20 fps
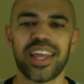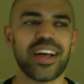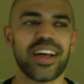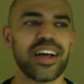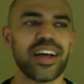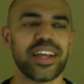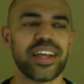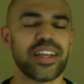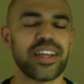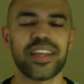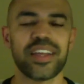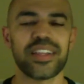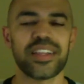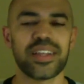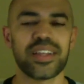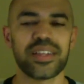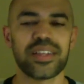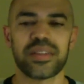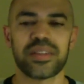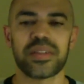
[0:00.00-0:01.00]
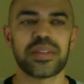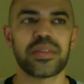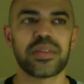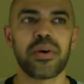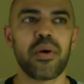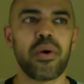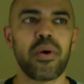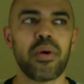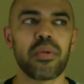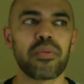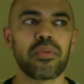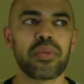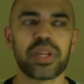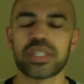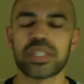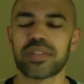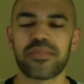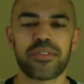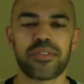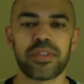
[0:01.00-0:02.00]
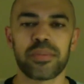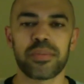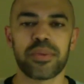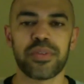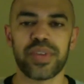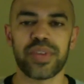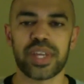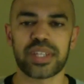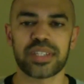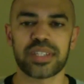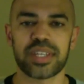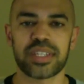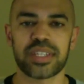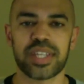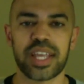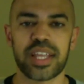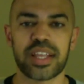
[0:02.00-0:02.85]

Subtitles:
The whole reason for the movie existing,